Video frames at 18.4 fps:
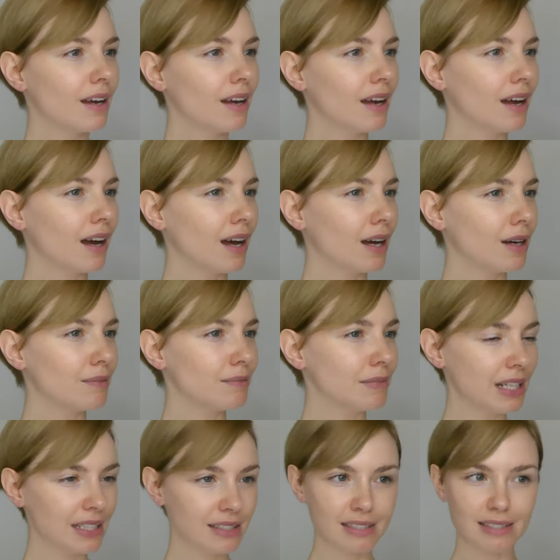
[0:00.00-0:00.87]
Um,
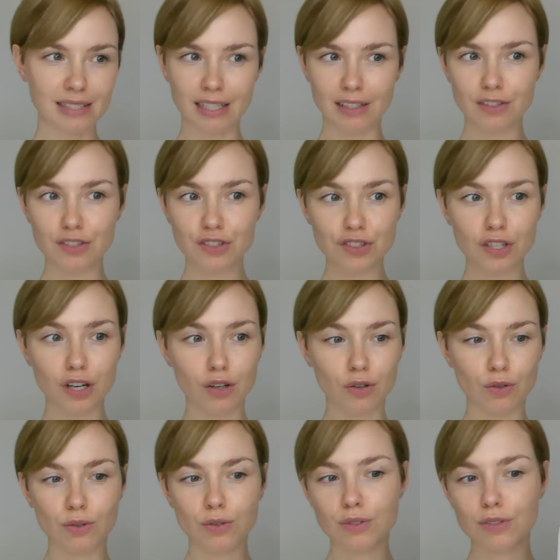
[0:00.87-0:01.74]
let's see,
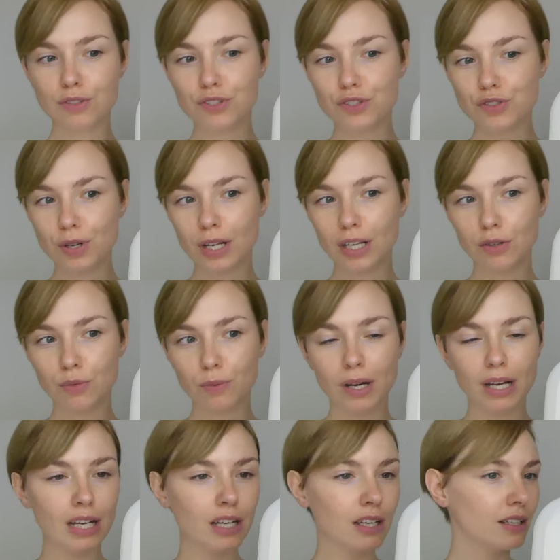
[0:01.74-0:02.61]
so straight
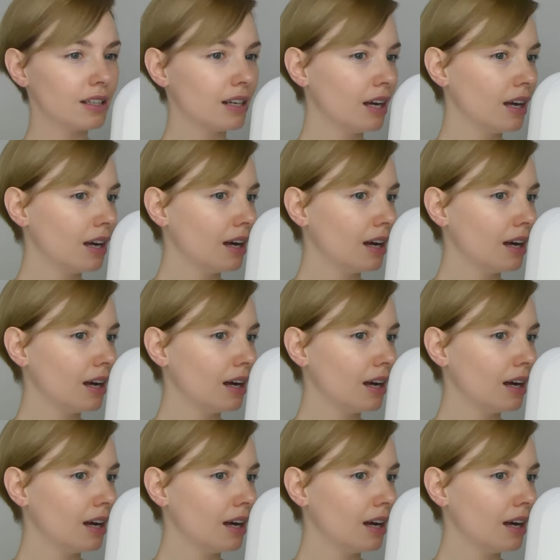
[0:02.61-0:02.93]
away,